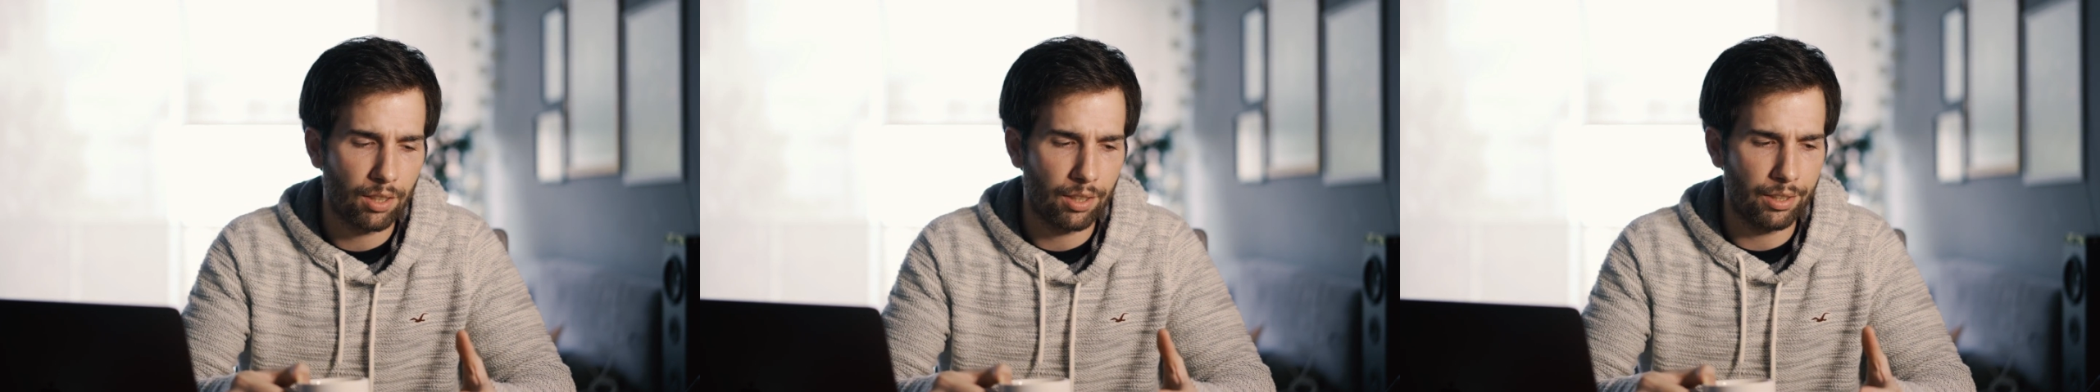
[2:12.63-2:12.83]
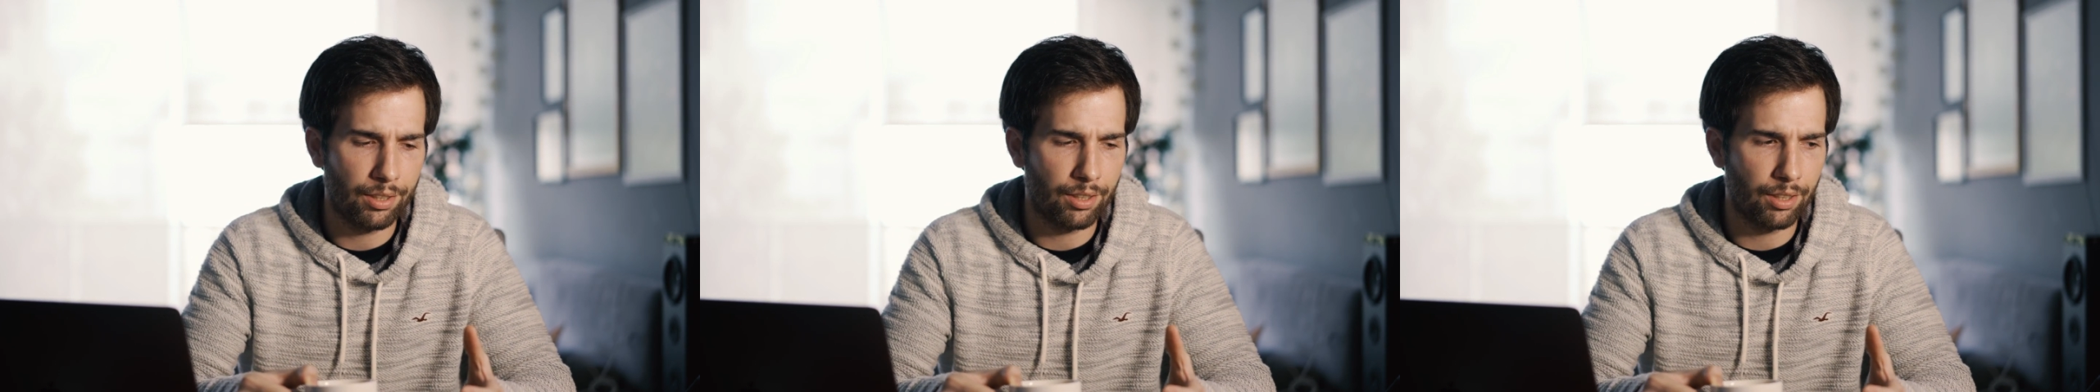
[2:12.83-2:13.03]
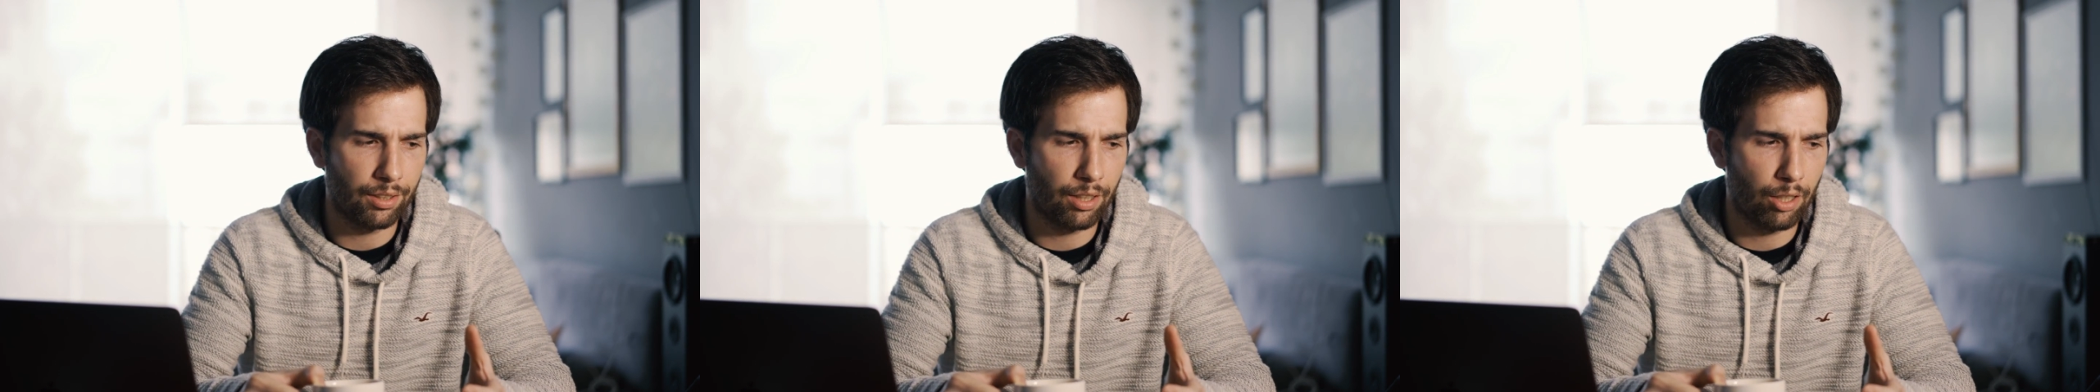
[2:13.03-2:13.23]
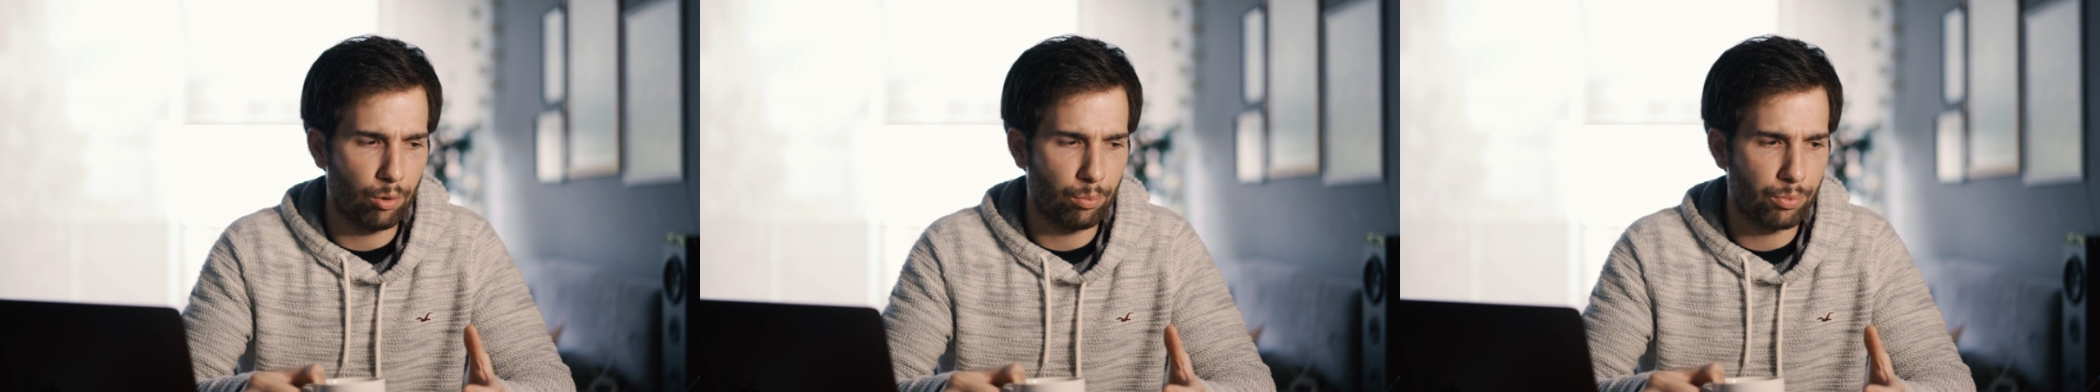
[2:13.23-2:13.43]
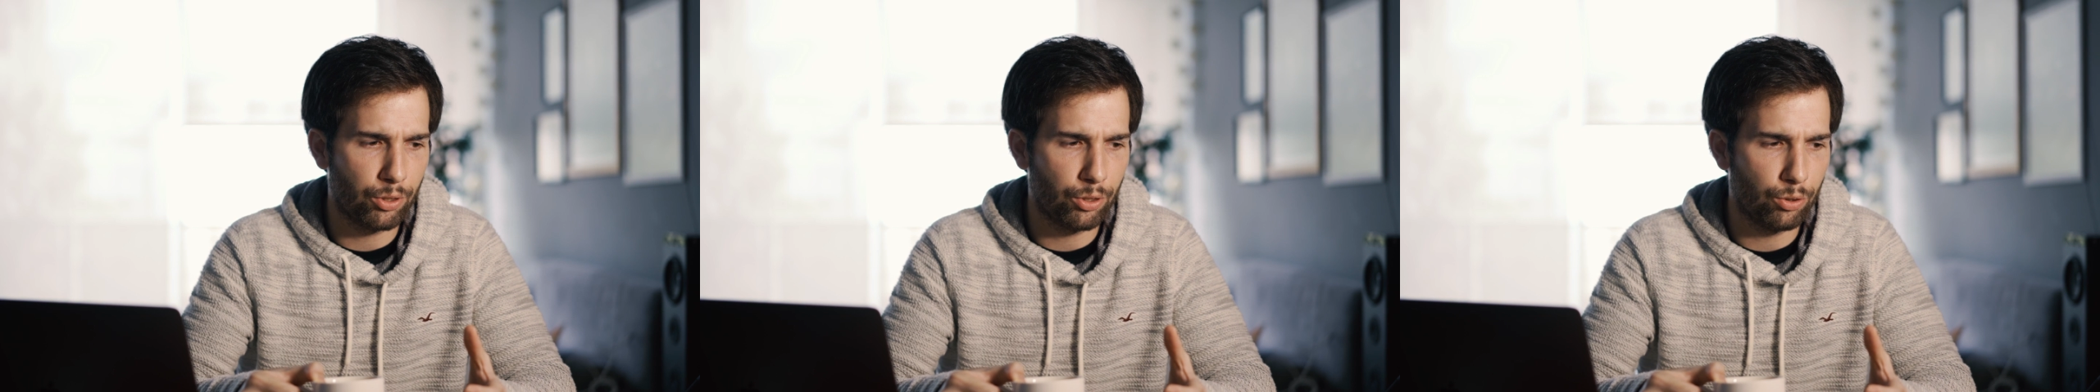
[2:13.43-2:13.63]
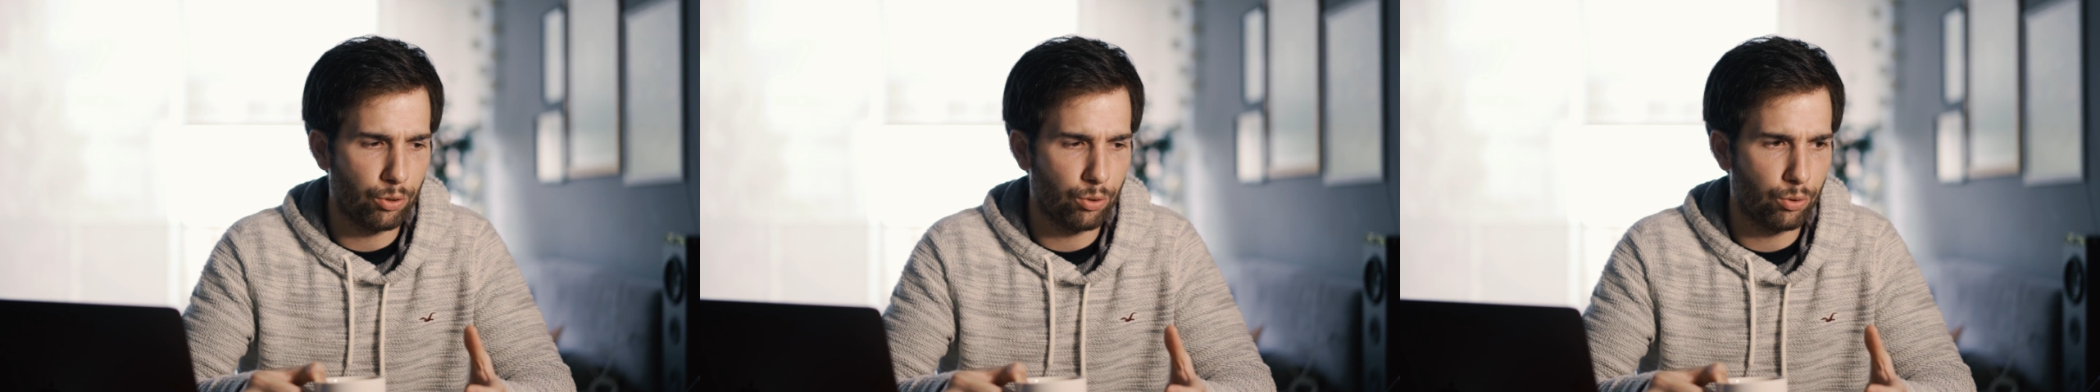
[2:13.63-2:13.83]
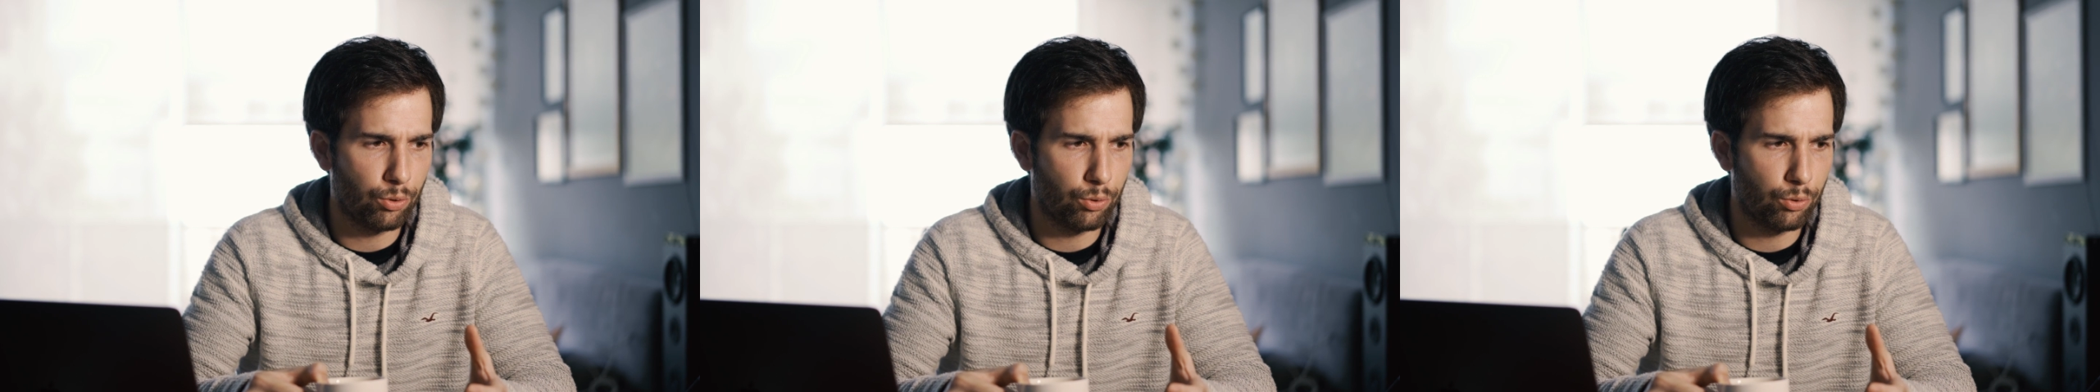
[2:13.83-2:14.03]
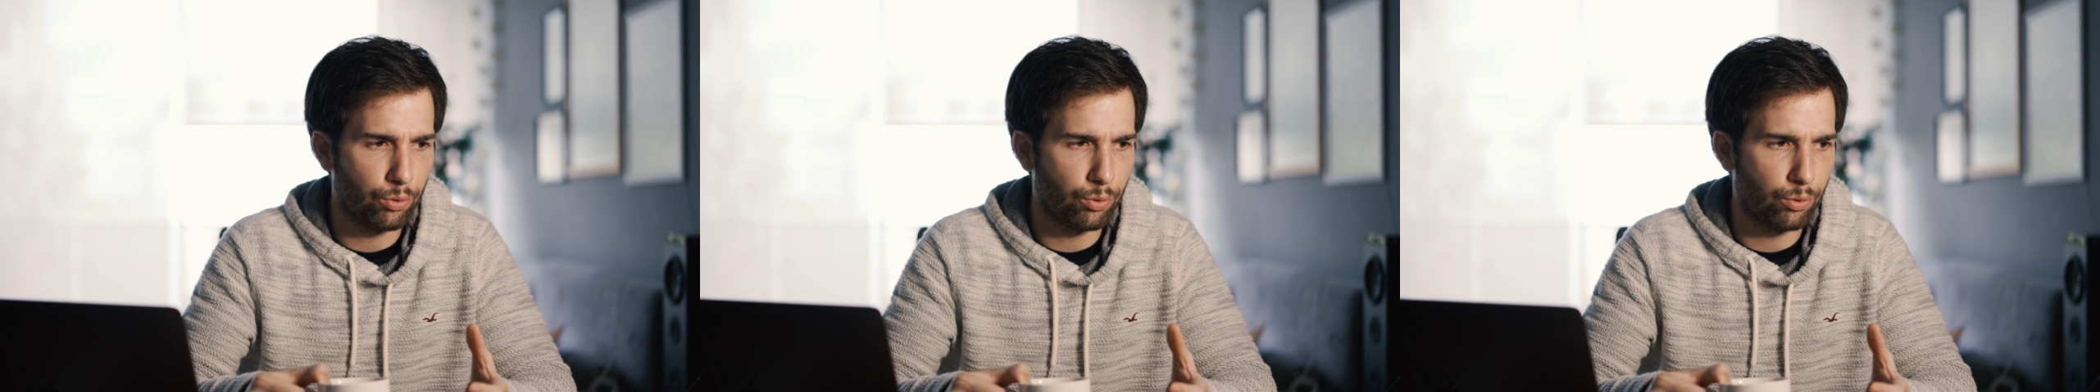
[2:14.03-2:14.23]
It can help
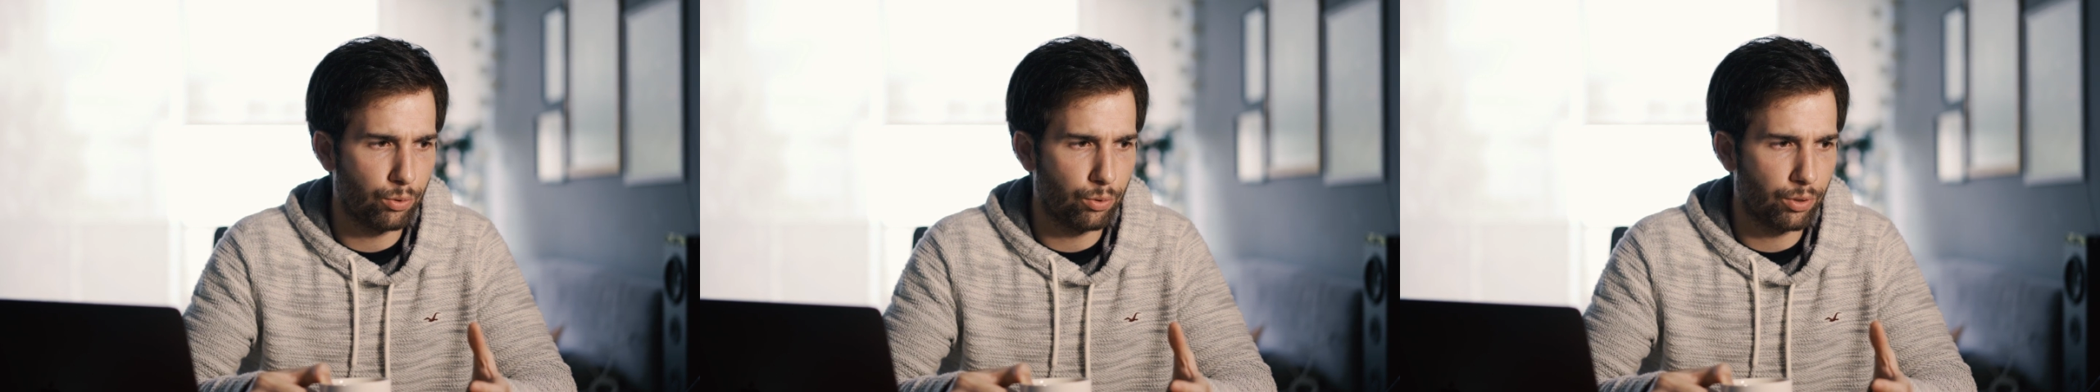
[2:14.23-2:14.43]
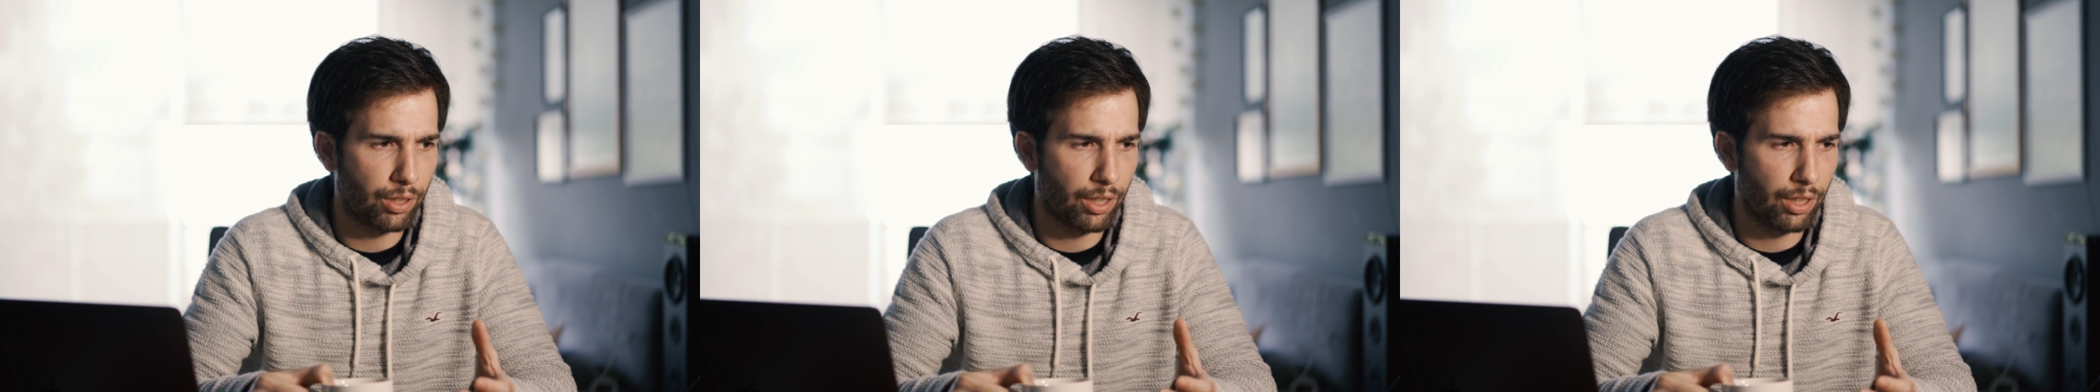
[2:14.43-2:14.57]
you